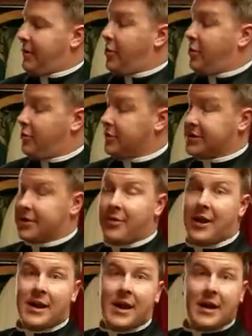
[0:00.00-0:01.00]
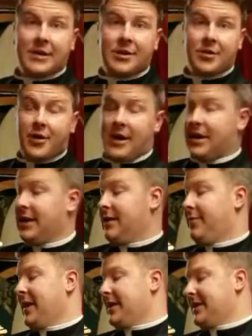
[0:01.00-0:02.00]
who is already consecrated in the
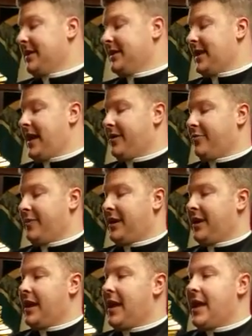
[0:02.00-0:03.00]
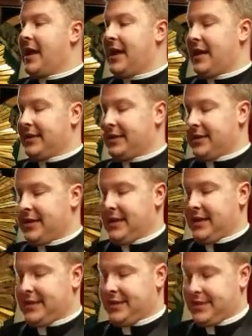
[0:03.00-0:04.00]
Blessed Sacrament, into
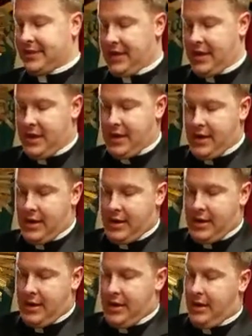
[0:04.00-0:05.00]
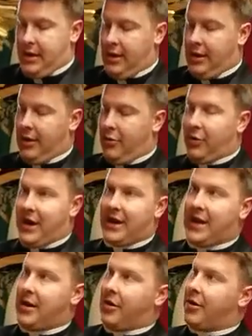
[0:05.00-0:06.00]
this right
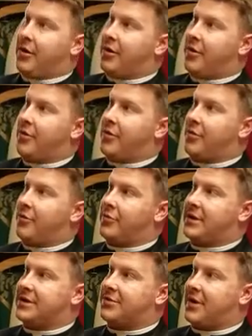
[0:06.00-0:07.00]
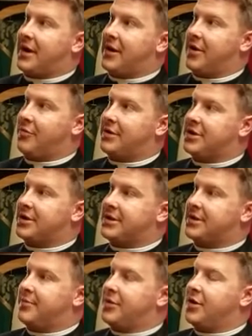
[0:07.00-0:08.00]
here. This right here, which
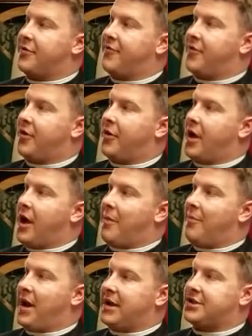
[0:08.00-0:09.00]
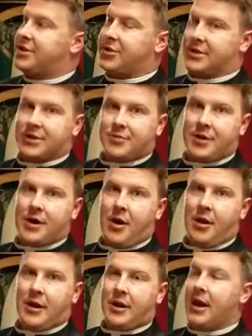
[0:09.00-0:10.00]
is a beautiful monstrance, we
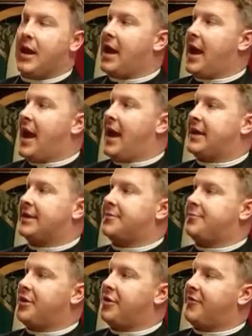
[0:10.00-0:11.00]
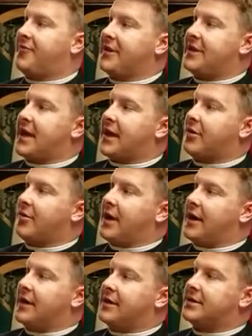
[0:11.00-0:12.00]
call it. And it's beautifully
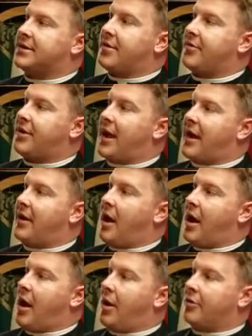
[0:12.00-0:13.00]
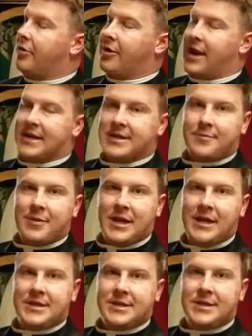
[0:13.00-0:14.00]
decorated so that our Lord has a
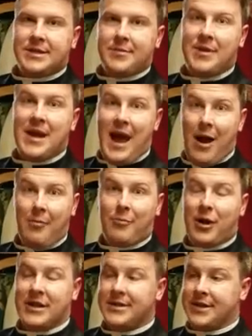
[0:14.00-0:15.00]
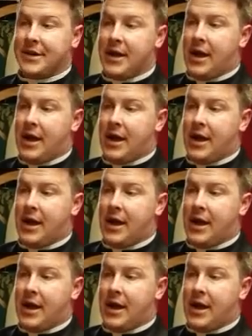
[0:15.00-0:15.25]
place to be out present